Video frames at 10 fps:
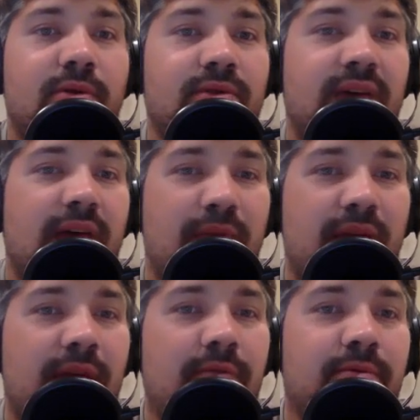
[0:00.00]

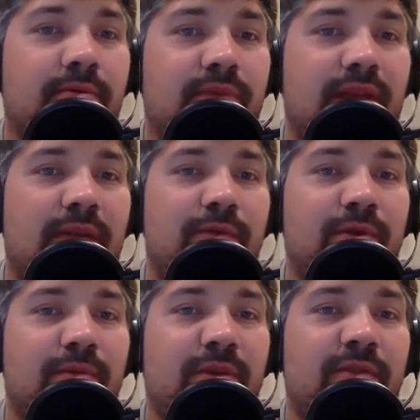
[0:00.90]
Sabe, the name for
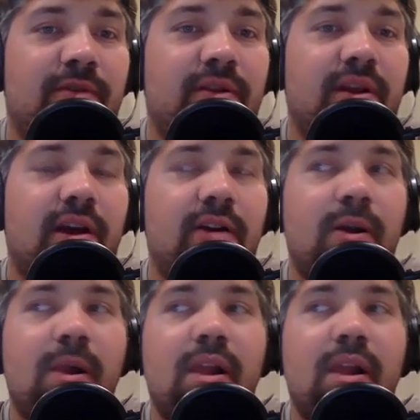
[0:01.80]
the Bigfoot there,